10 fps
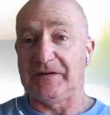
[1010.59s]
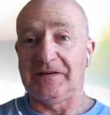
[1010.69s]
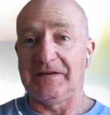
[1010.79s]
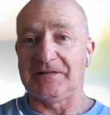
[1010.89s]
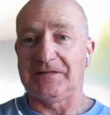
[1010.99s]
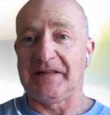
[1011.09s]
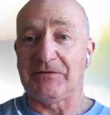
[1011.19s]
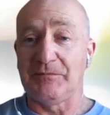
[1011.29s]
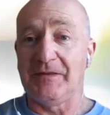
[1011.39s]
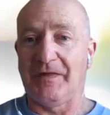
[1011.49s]
It has never
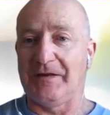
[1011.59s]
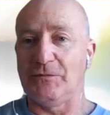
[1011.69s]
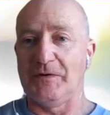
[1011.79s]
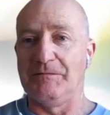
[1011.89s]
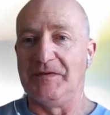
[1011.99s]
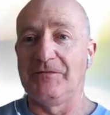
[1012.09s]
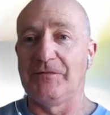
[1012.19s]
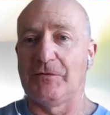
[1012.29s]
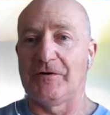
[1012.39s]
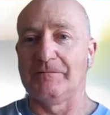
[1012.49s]
been that way
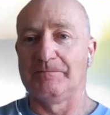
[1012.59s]
before.